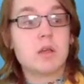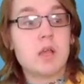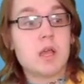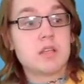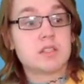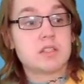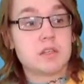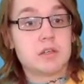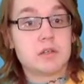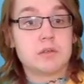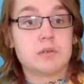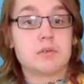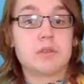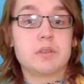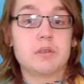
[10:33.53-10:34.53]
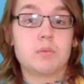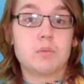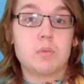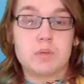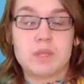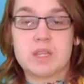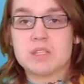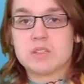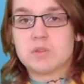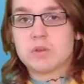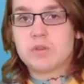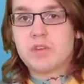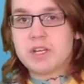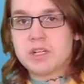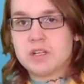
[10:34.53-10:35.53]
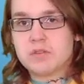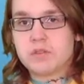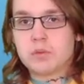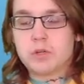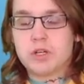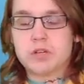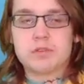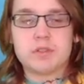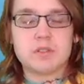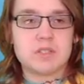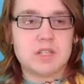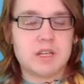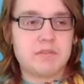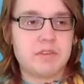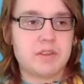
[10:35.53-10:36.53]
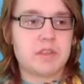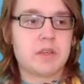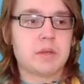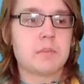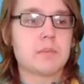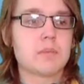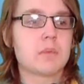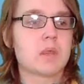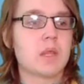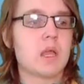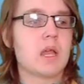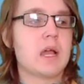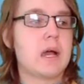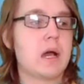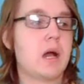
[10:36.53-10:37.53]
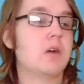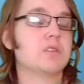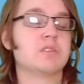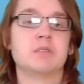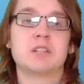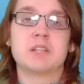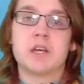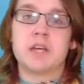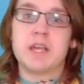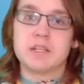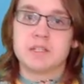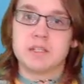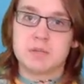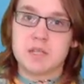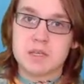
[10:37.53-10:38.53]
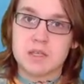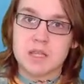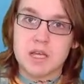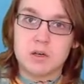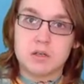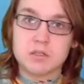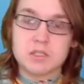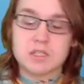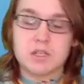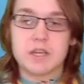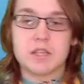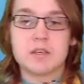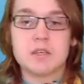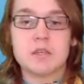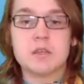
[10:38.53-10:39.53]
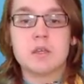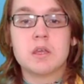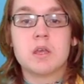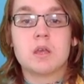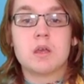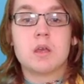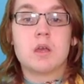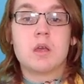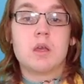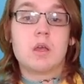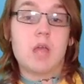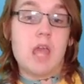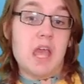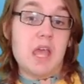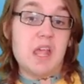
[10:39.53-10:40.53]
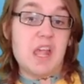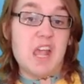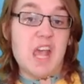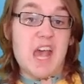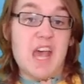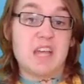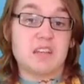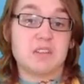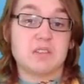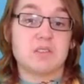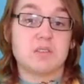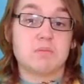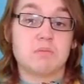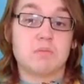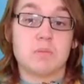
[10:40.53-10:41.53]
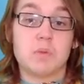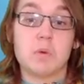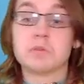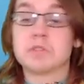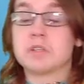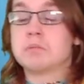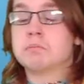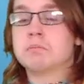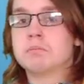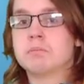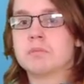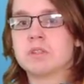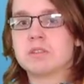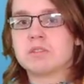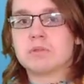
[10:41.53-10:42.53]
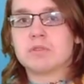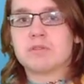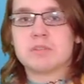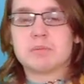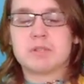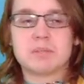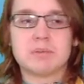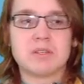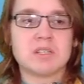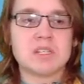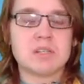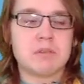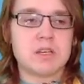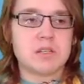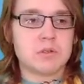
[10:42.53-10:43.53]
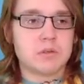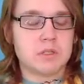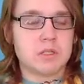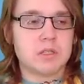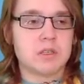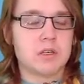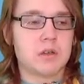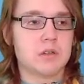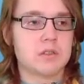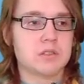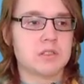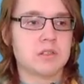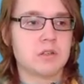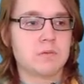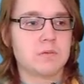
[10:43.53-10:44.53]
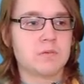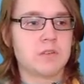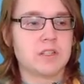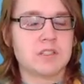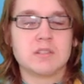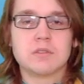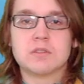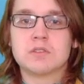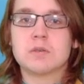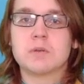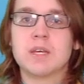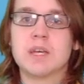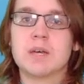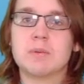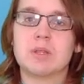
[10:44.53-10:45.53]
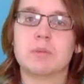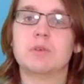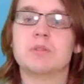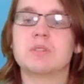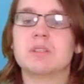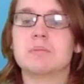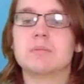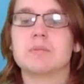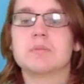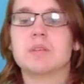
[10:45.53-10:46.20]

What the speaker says: so the sort of idea of the workflows and everything, ultimately I ended up taking that on slightly. And also the sort of responsibility to make sure that the coders don't run till 2 a.m. in the morning